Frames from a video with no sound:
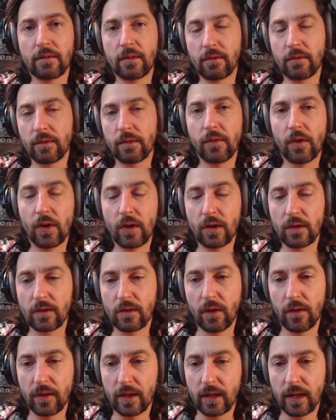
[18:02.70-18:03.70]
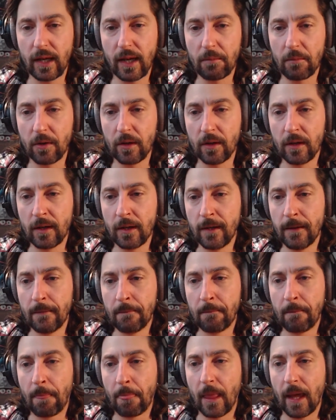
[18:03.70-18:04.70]
in reverse on the camera.
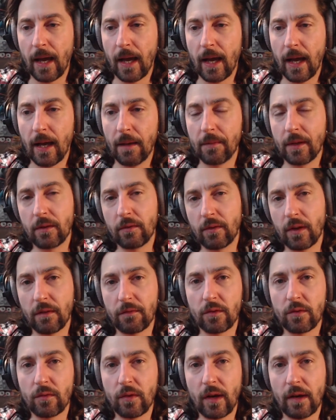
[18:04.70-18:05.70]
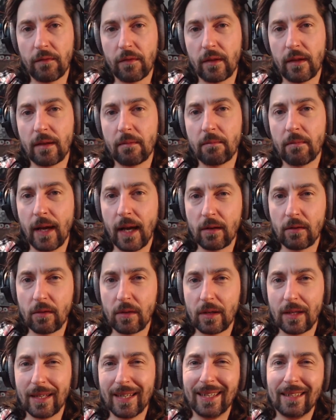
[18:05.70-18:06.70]
Then you have to do everything
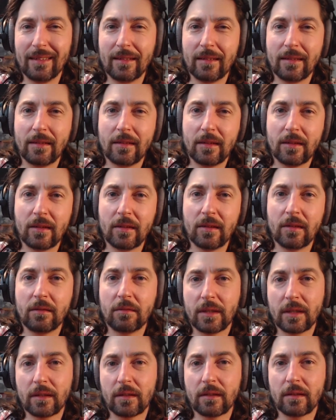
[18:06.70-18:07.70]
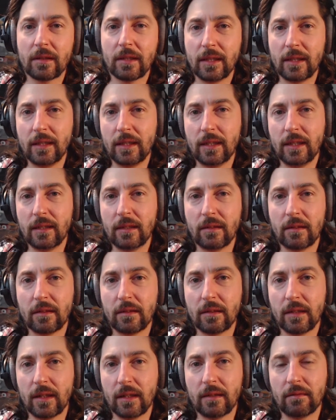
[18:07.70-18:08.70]
manually. I don't know, because I
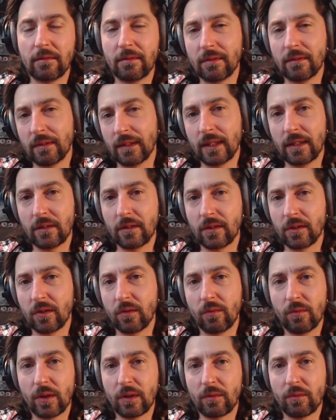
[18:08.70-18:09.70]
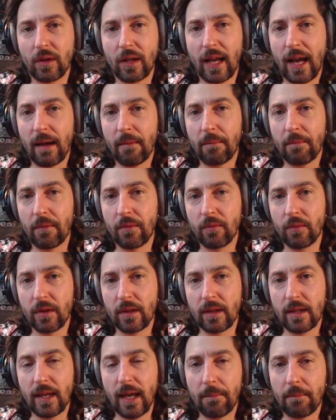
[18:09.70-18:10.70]
don't know what will happen
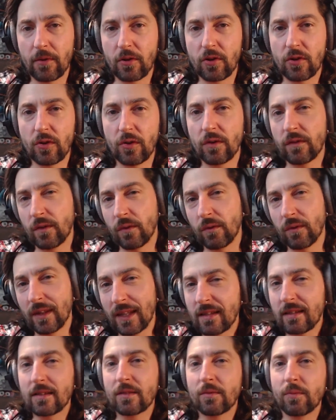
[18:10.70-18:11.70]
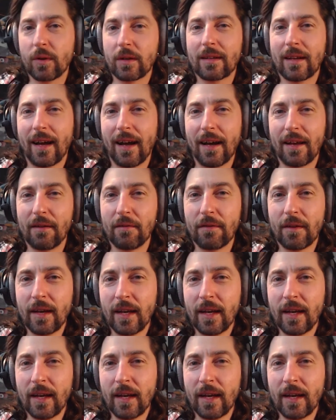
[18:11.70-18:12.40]
with the aperture. So this is what kind of